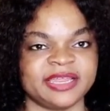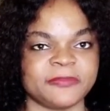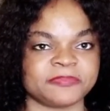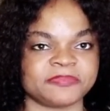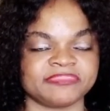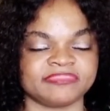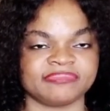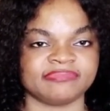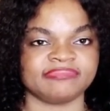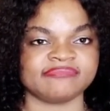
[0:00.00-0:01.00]
Police
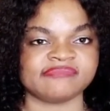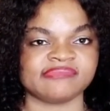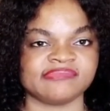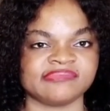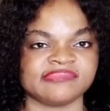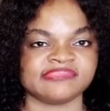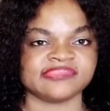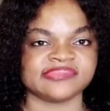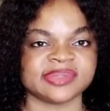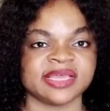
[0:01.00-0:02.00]
go for
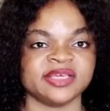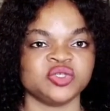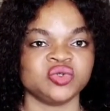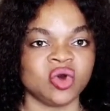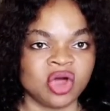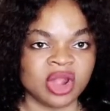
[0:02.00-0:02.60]
interrogate the boy.